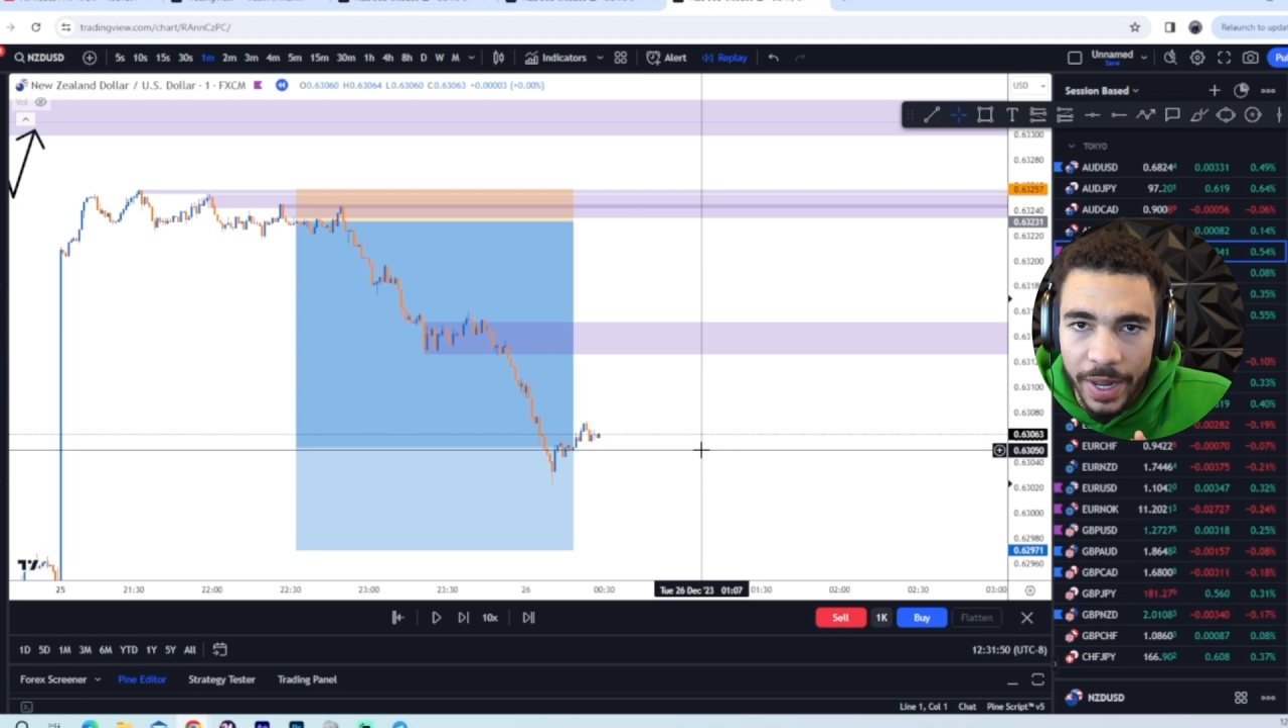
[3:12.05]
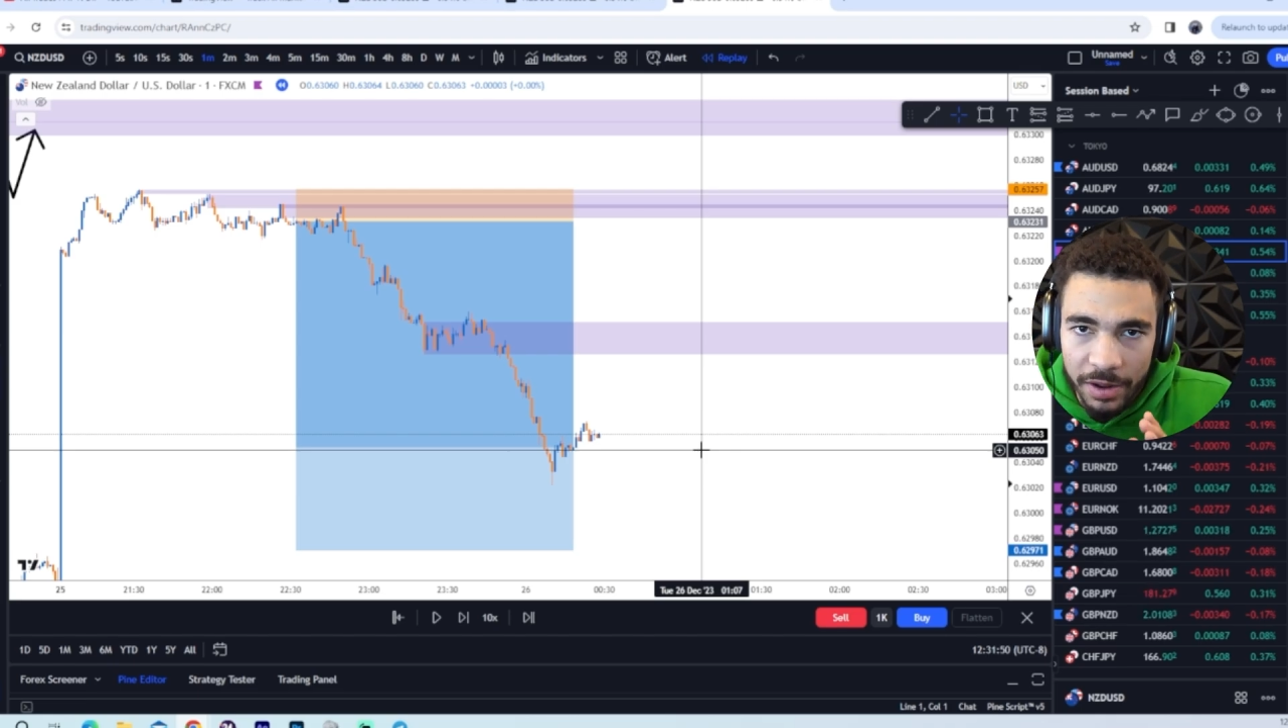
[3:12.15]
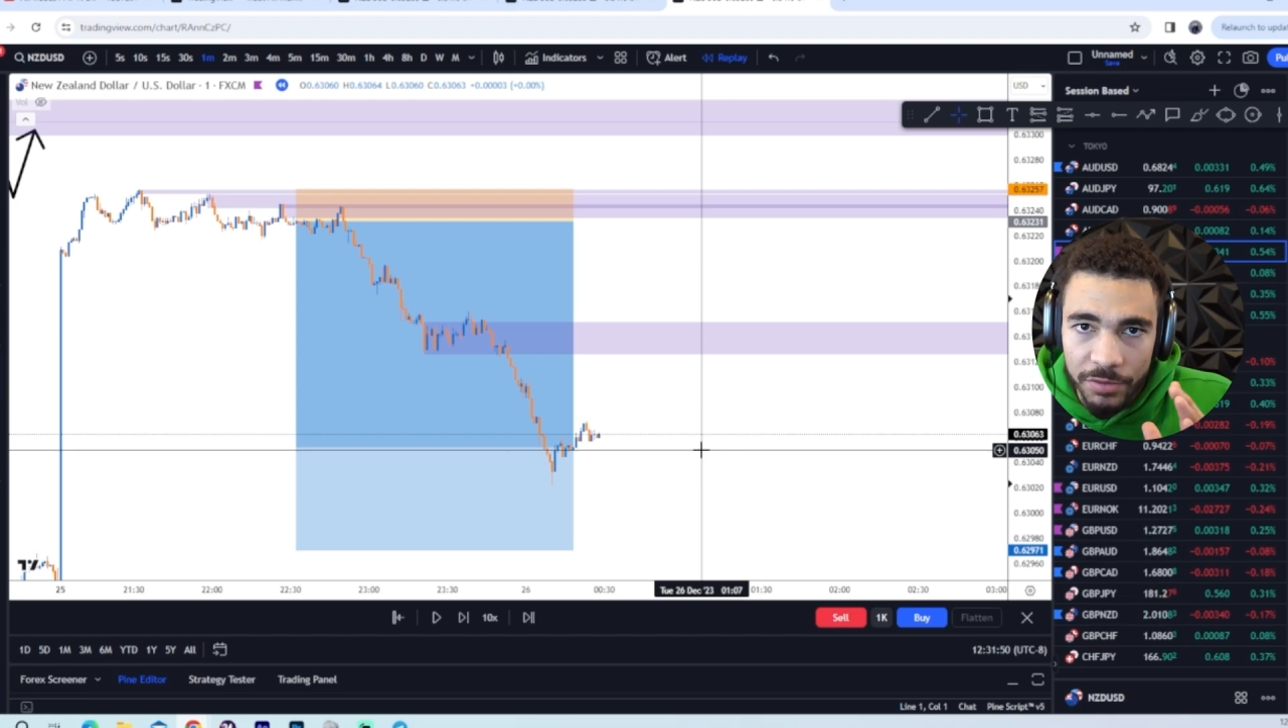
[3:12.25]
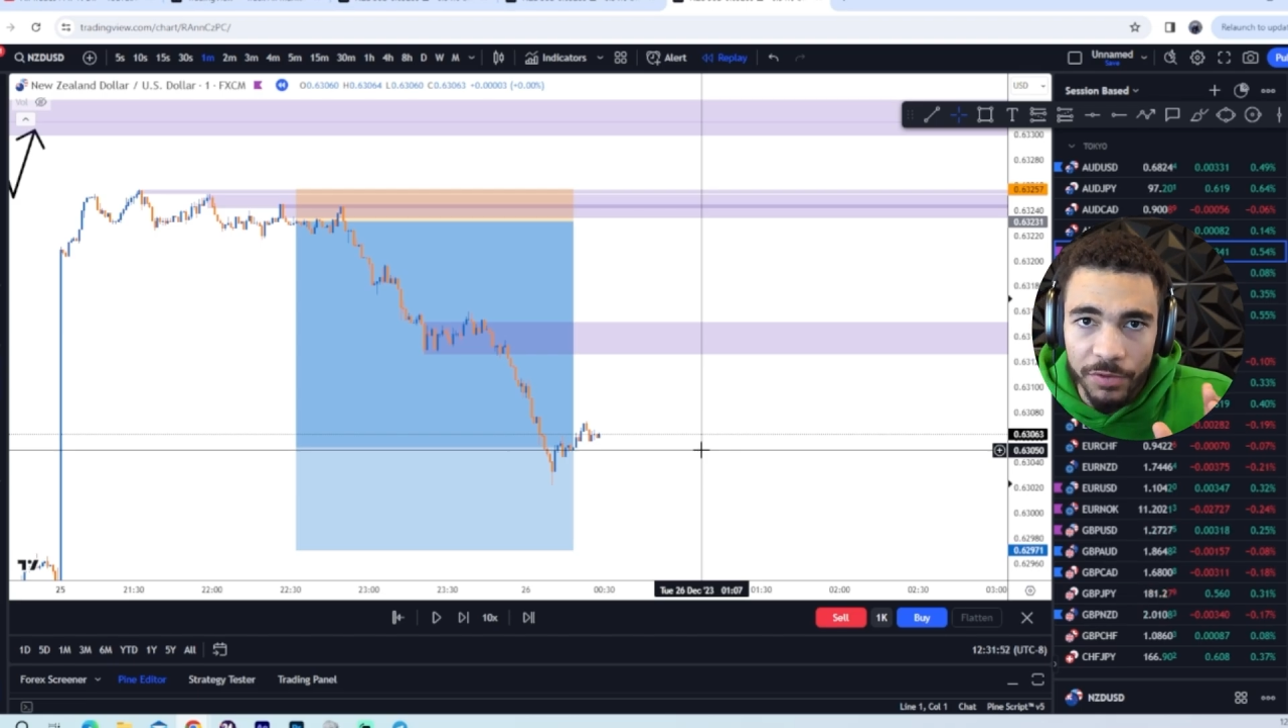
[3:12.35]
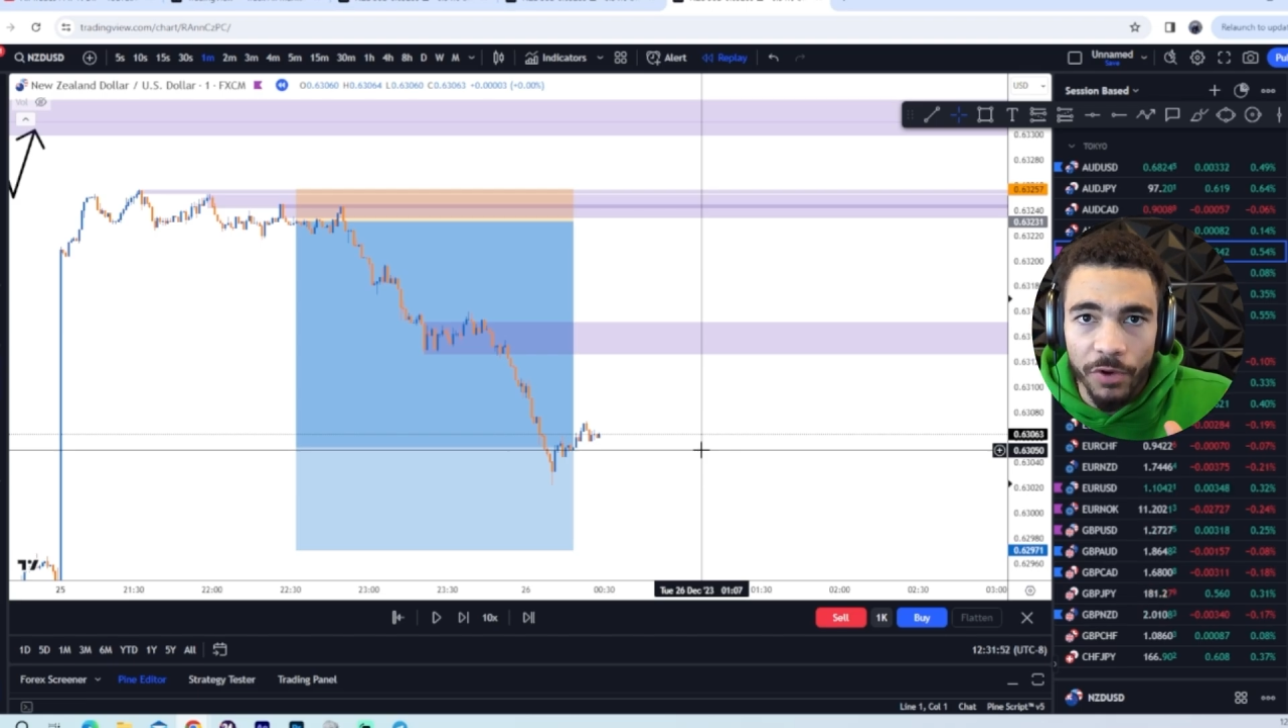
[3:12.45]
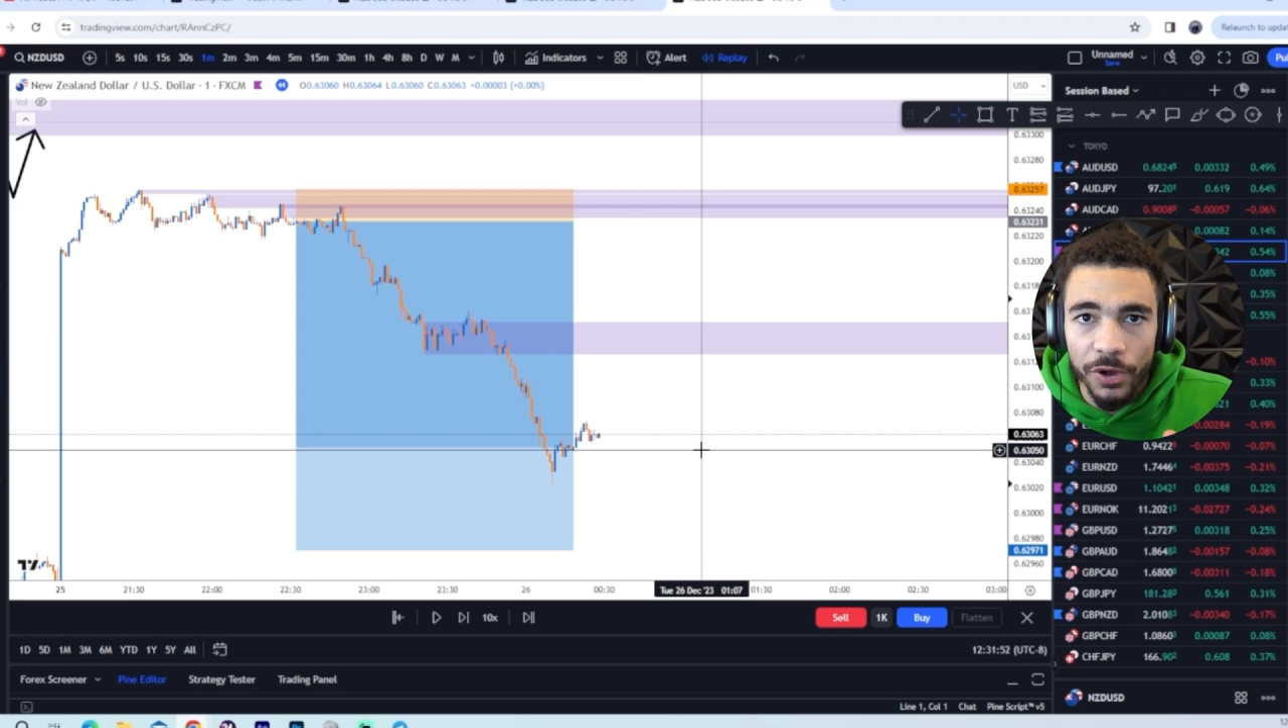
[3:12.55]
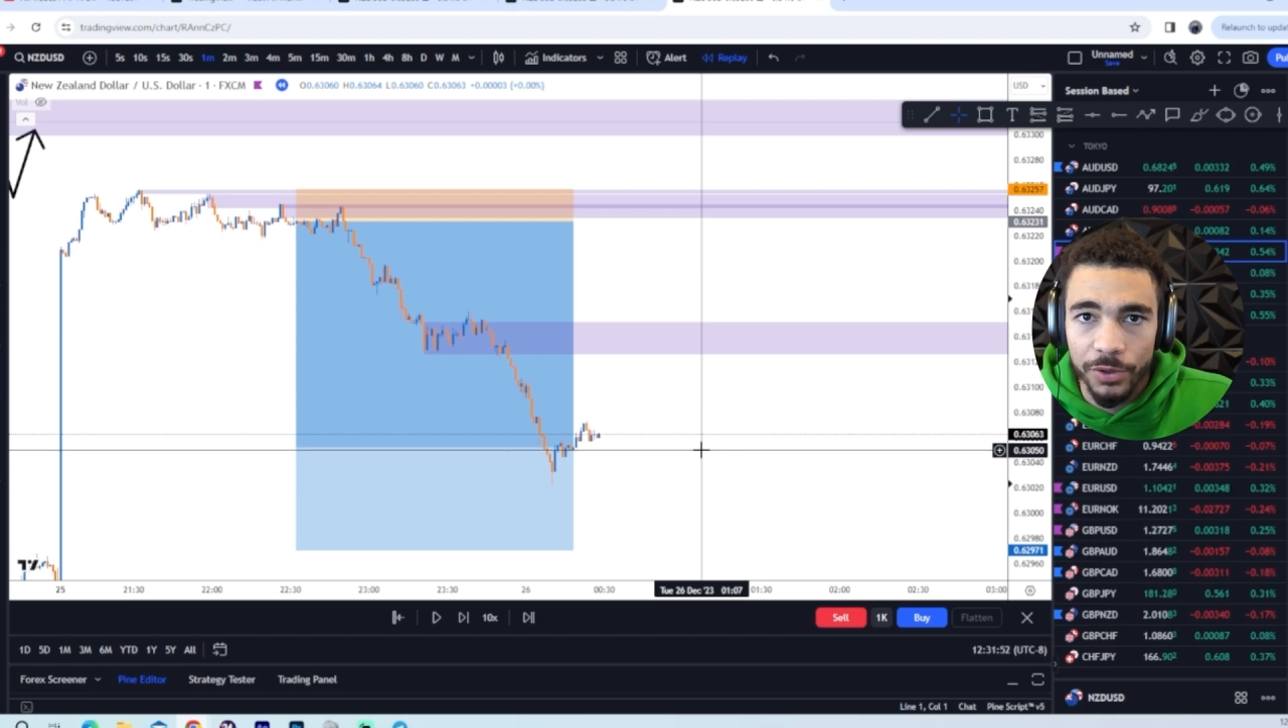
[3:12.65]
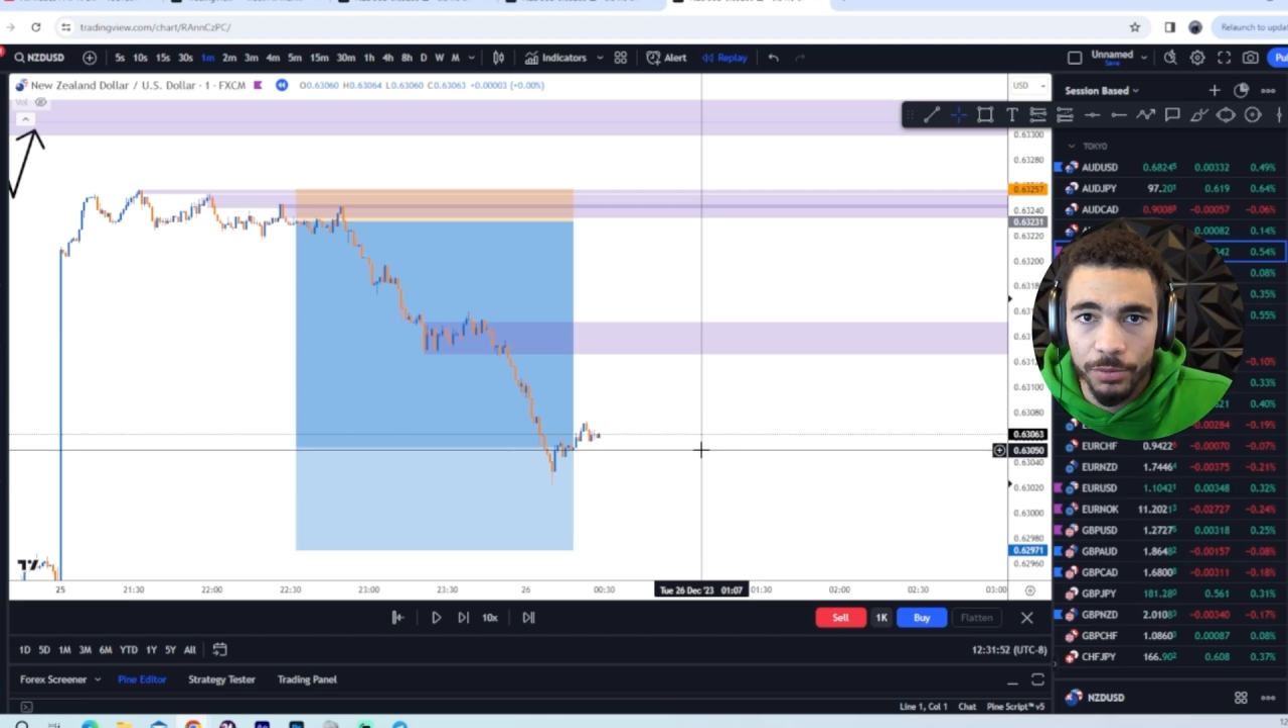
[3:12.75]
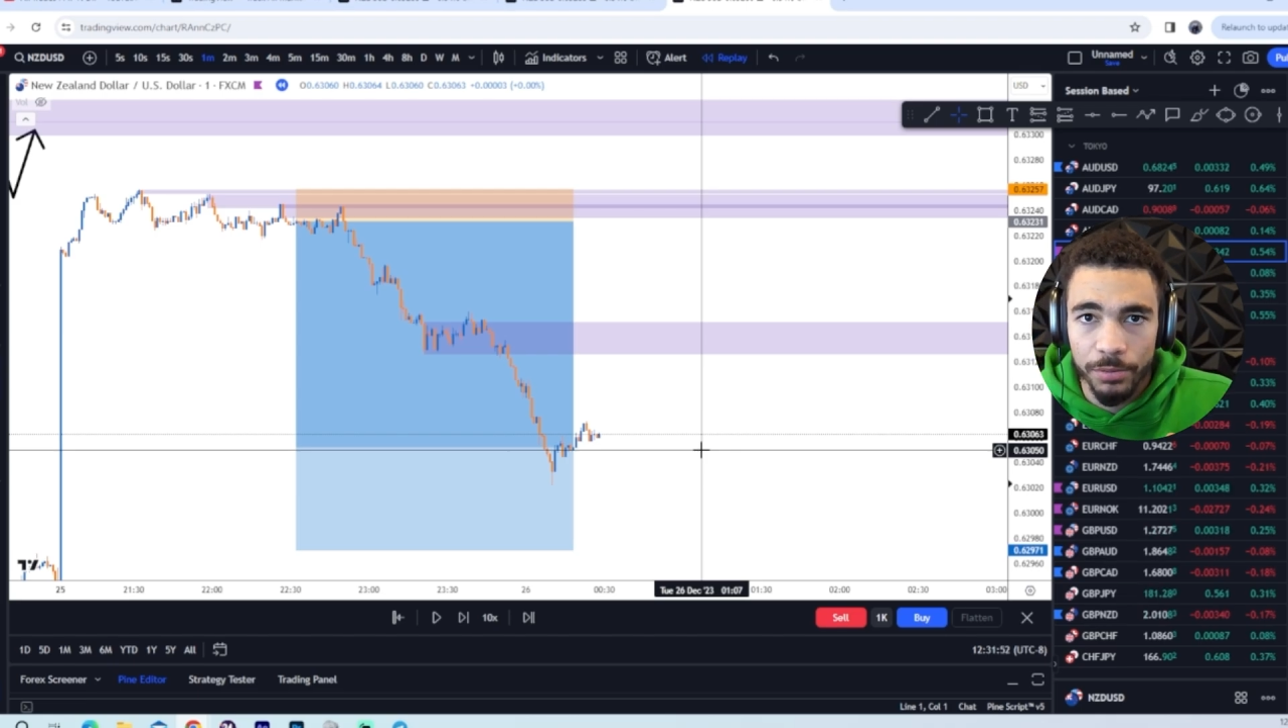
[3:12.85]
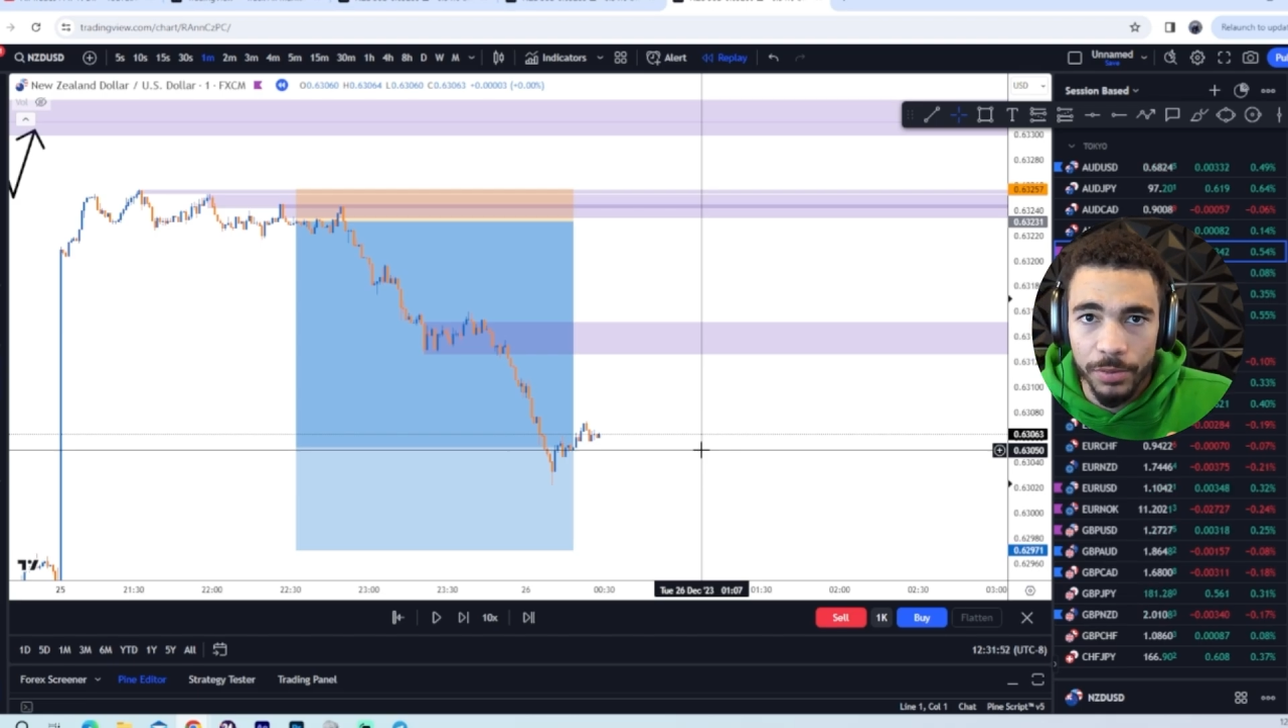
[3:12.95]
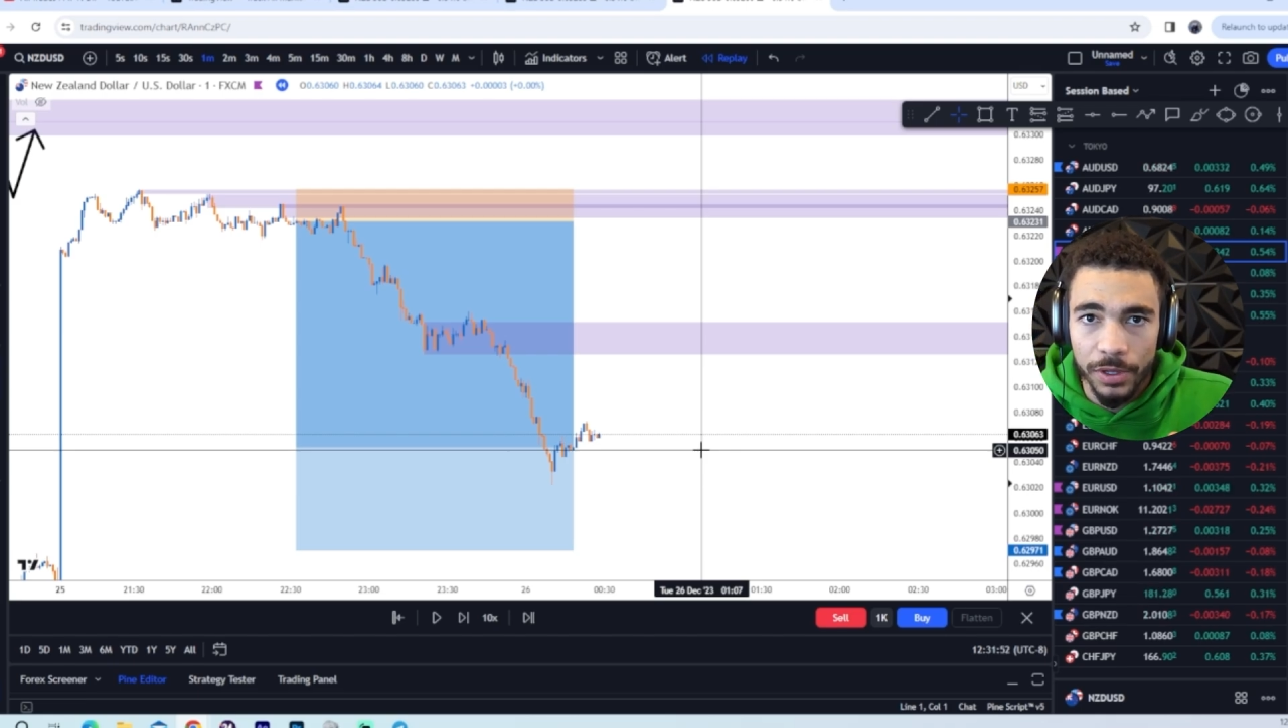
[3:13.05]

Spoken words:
have the volume.